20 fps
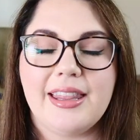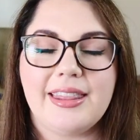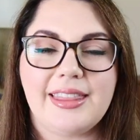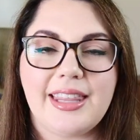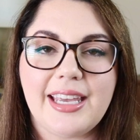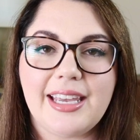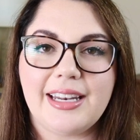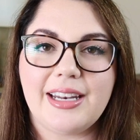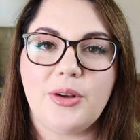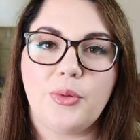
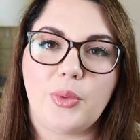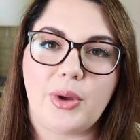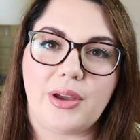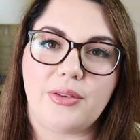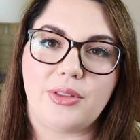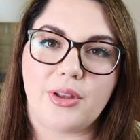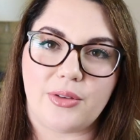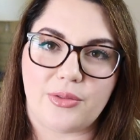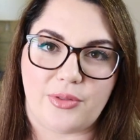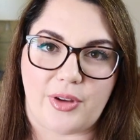Then we
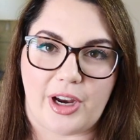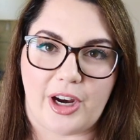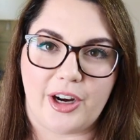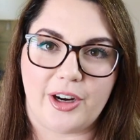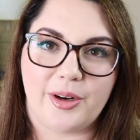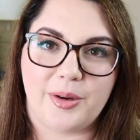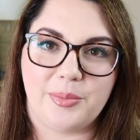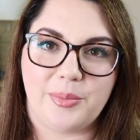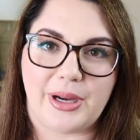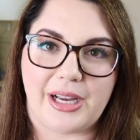have The
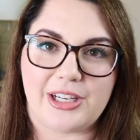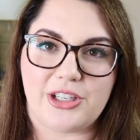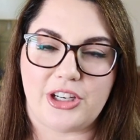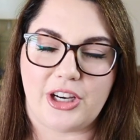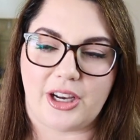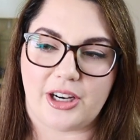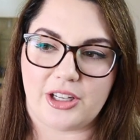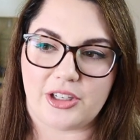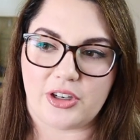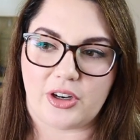Affair by
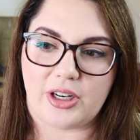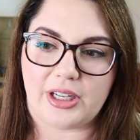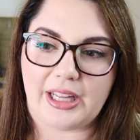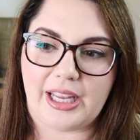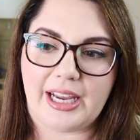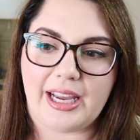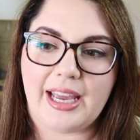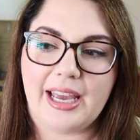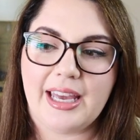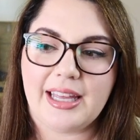Gianna
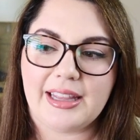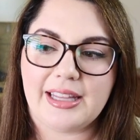Darling.